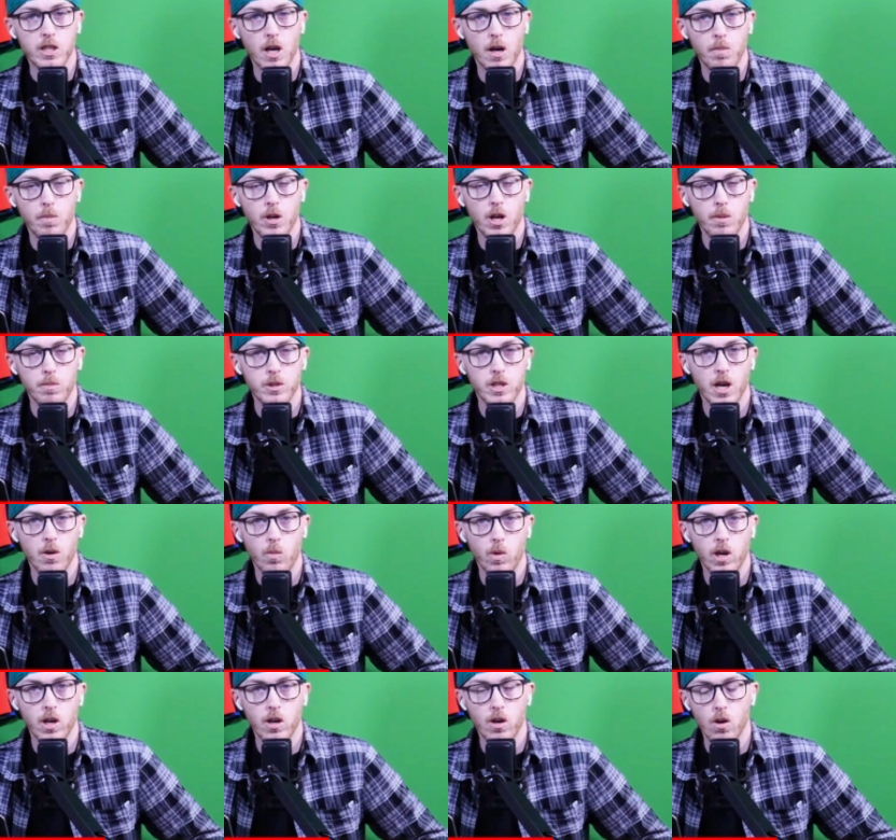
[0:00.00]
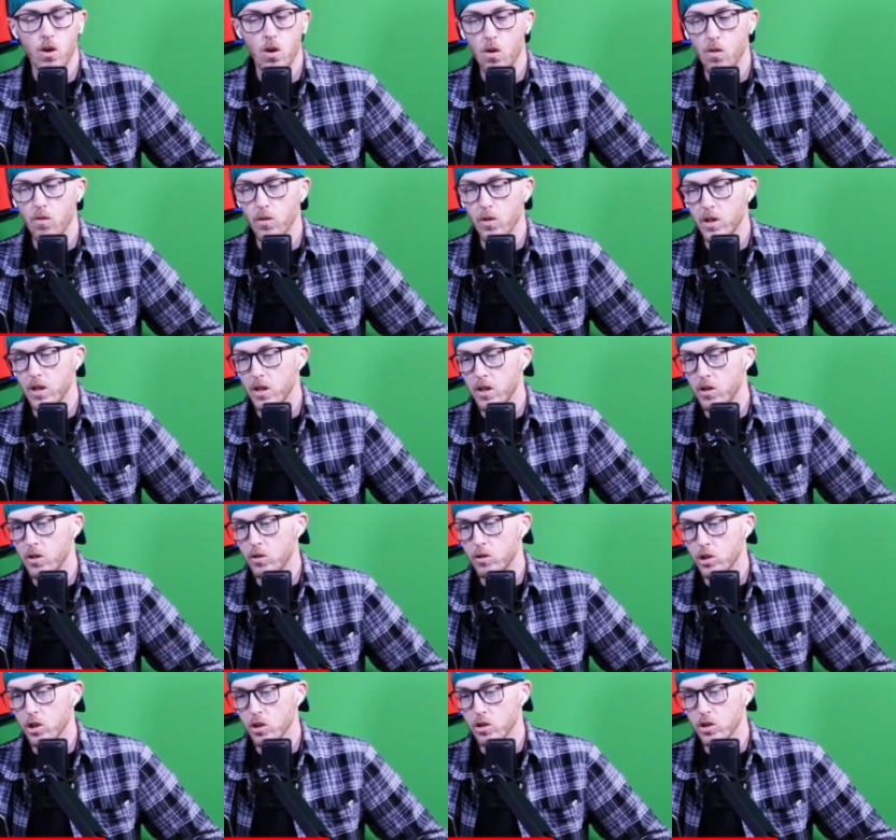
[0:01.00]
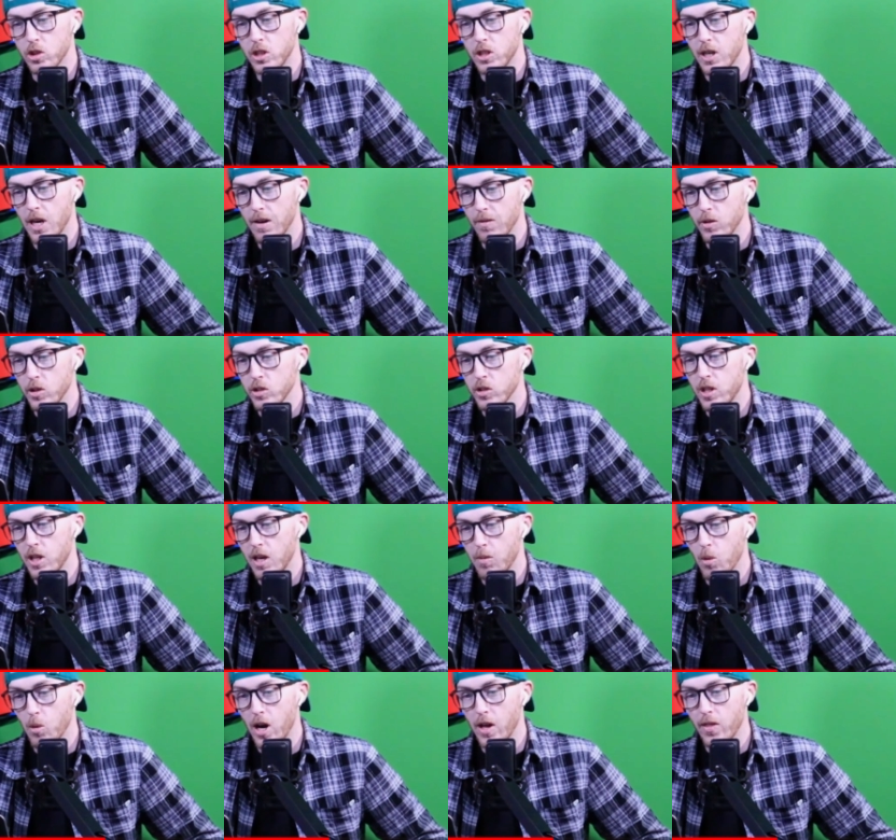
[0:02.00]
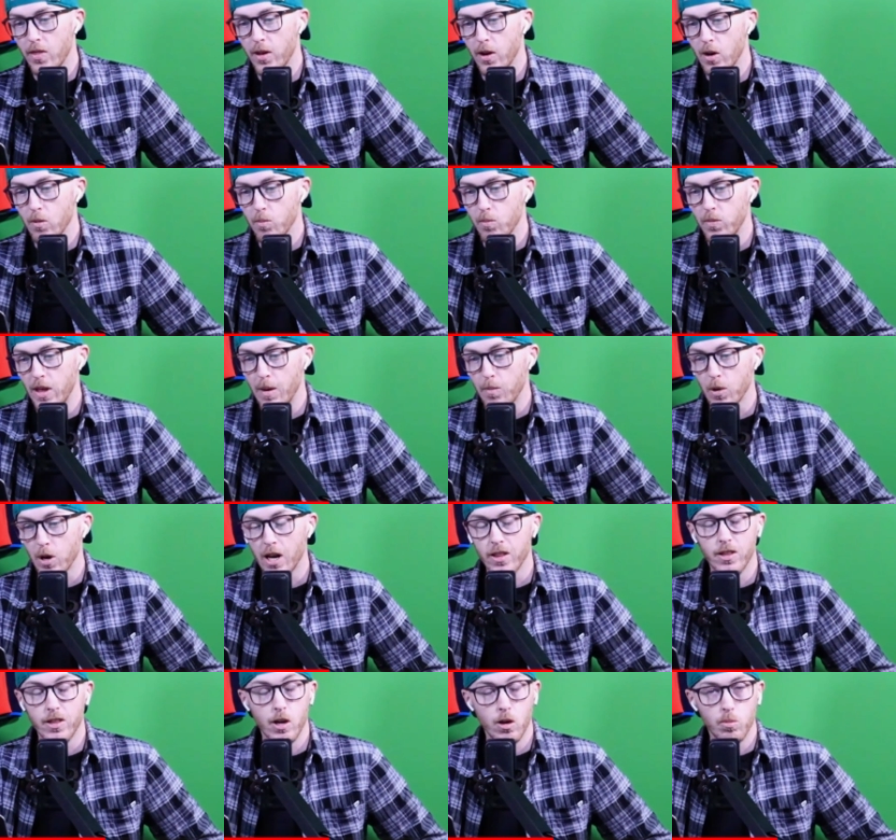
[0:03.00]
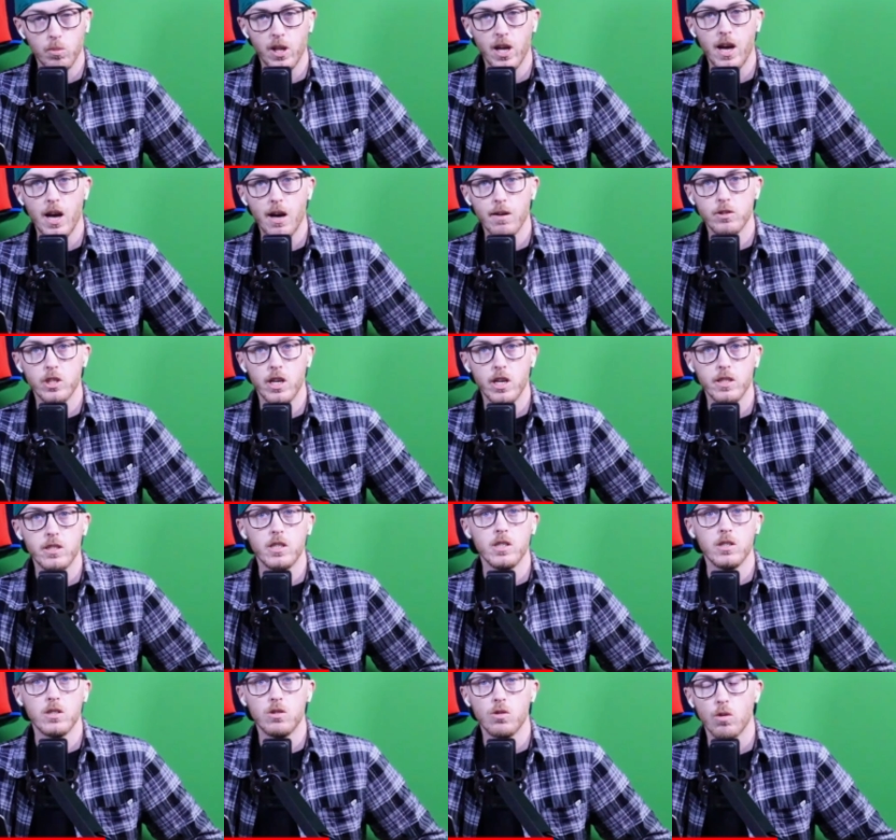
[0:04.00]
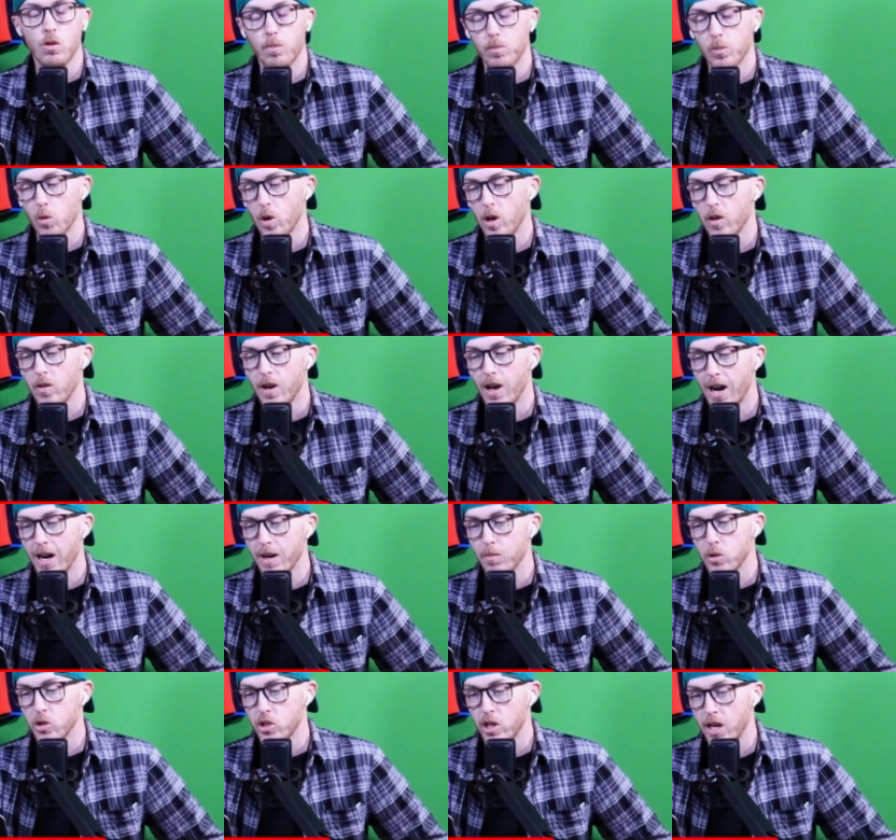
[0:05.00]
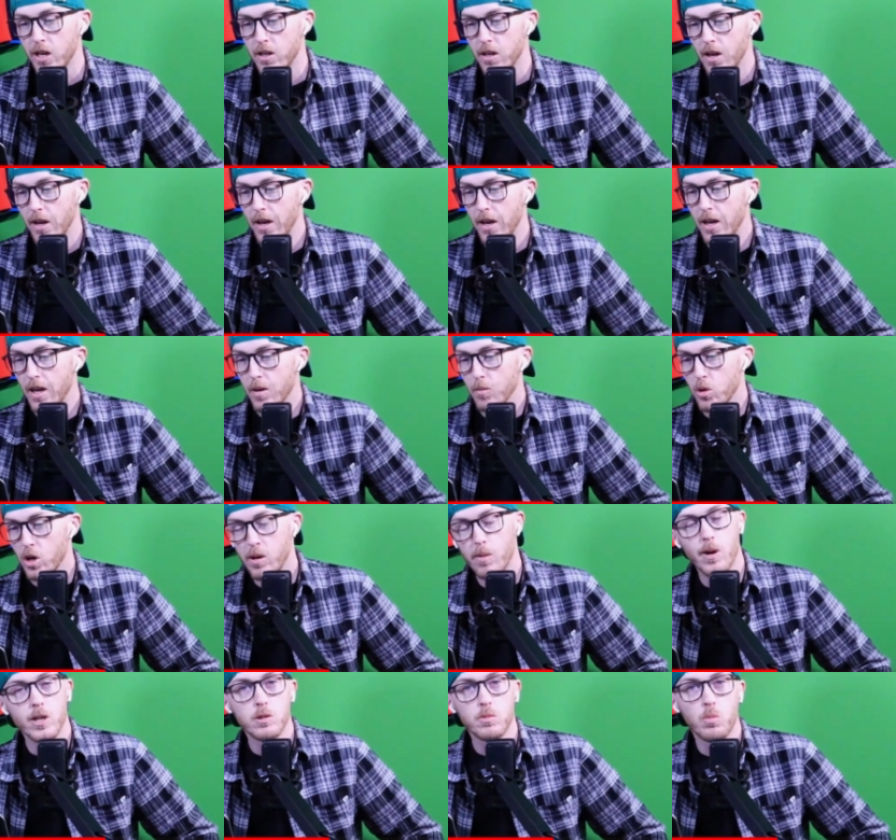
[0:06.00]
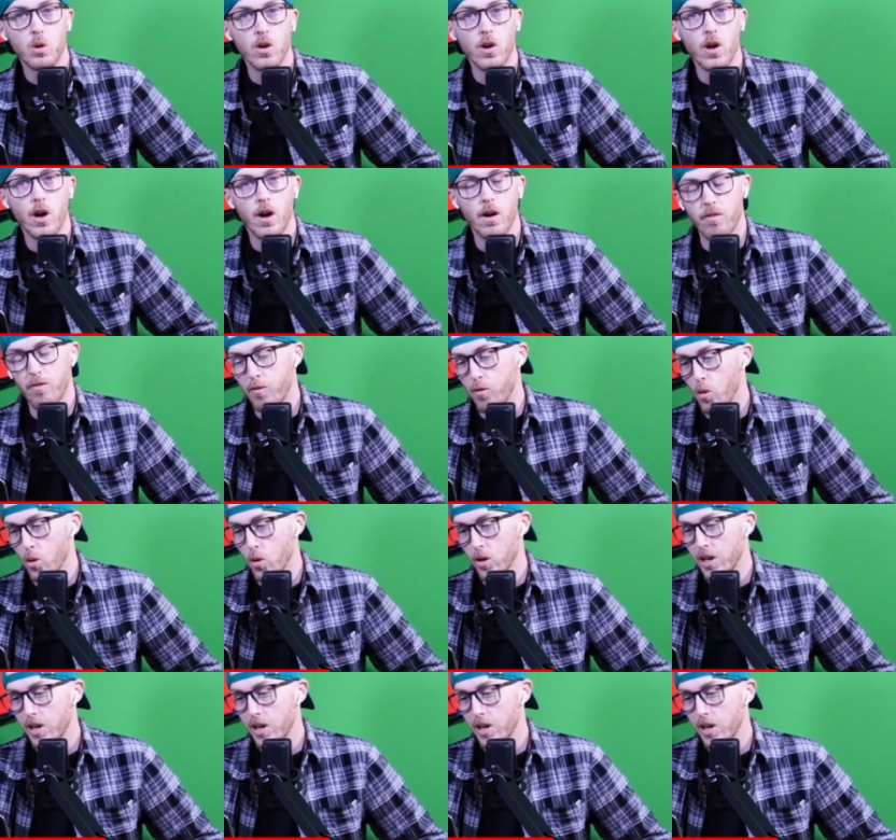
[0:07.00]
up an upset win over the New Jersey Devils. Brought their playoff chances to up around 9%. Pretty much put a fork